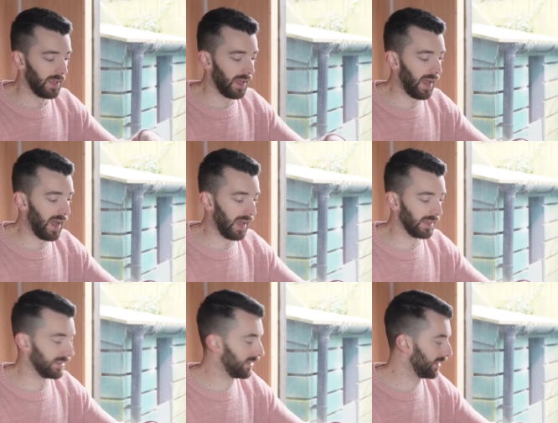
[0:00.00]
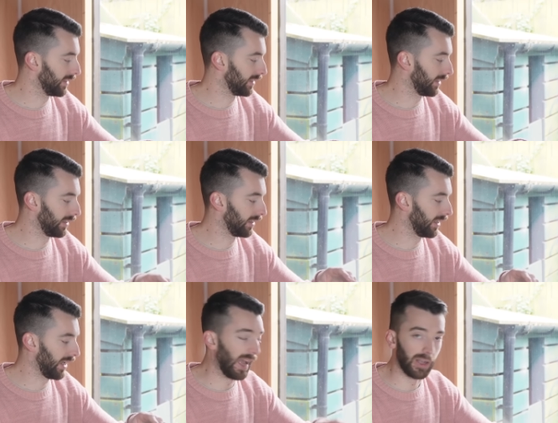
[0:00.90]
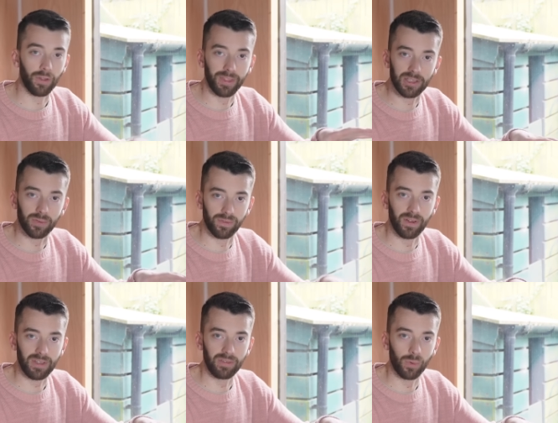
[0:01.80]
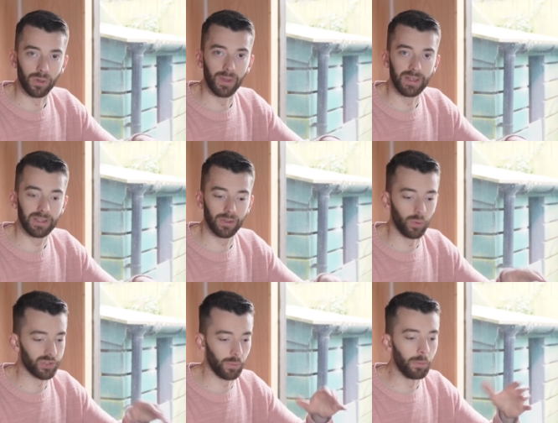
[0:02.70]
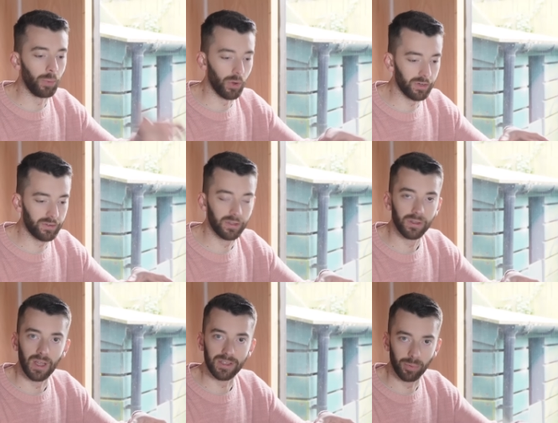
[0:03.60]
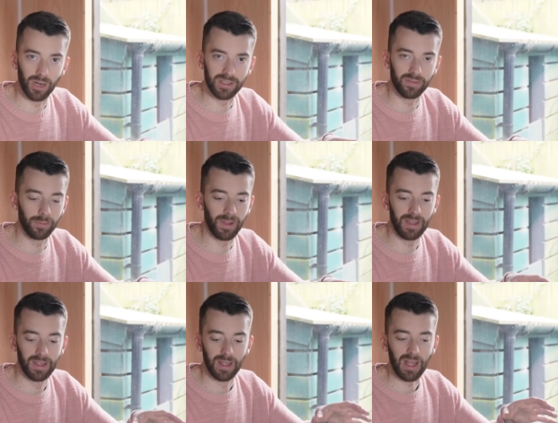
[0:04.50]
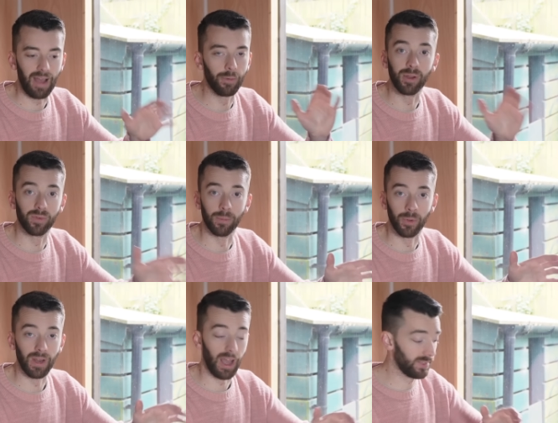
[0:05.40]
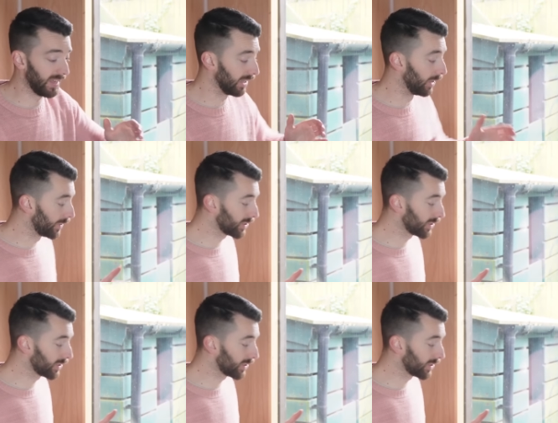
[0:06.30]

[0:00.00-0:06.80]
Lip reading: and I got this for 54 quid, or someone bought it as a present for me, I would be over the moon. I think it looks